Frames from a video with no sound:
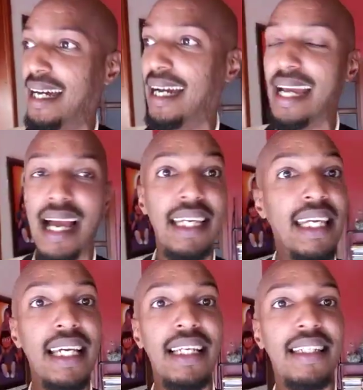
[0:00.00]
I got
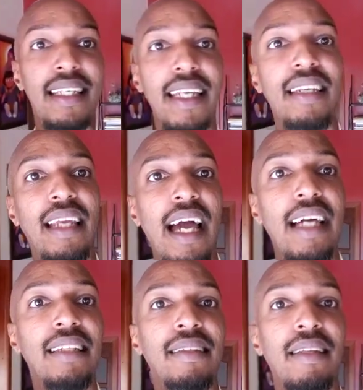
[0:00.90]
kids, and,
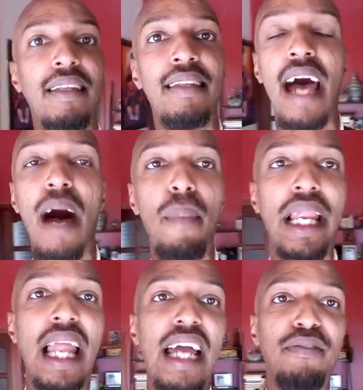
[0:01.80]
and now my
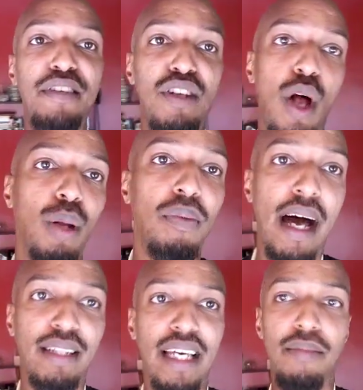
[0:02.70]
life is all
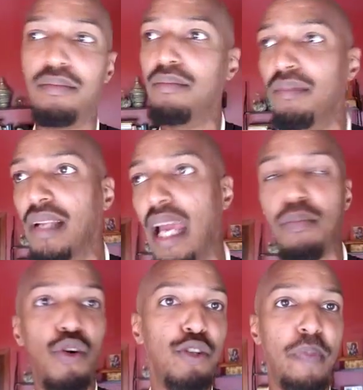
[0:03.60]
about them, like
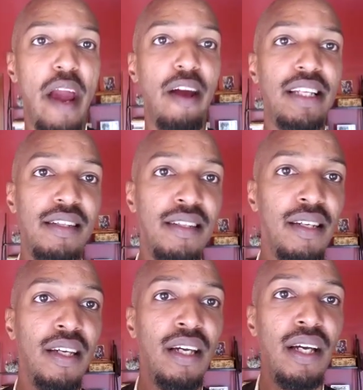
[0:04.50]
most parents.
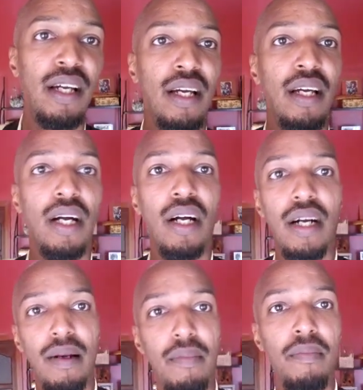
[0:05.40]

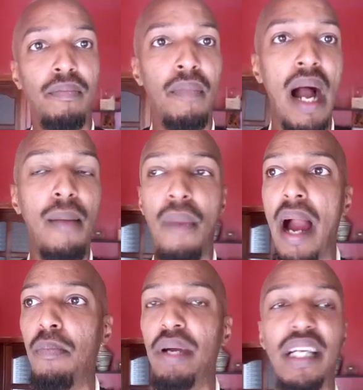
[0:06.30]
My,
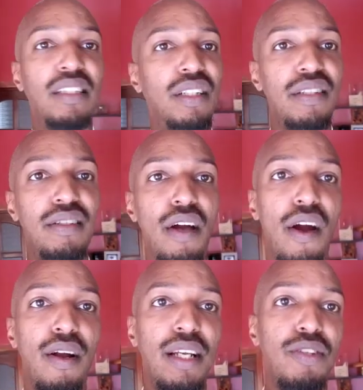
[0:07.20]
my biggest
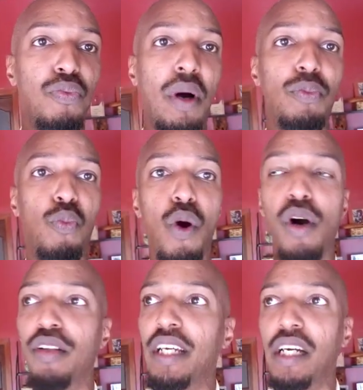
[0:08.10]
concern is what
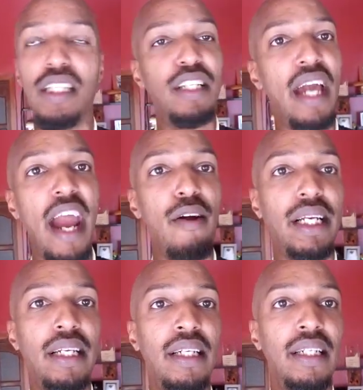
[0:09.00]
world they're going to inherit,
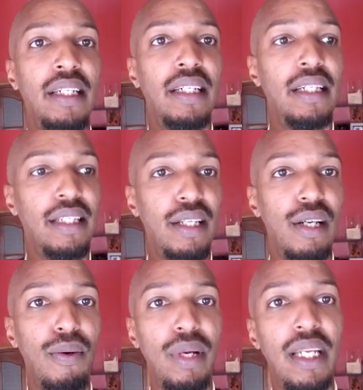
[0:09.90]
you
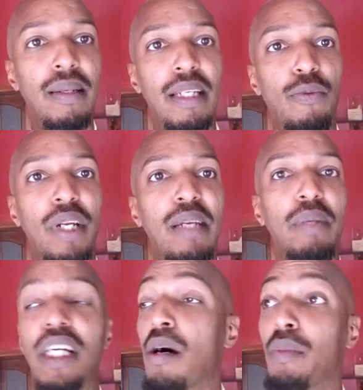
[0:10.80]
know, when, when they
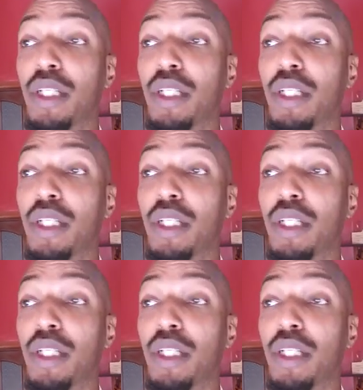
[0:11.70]
become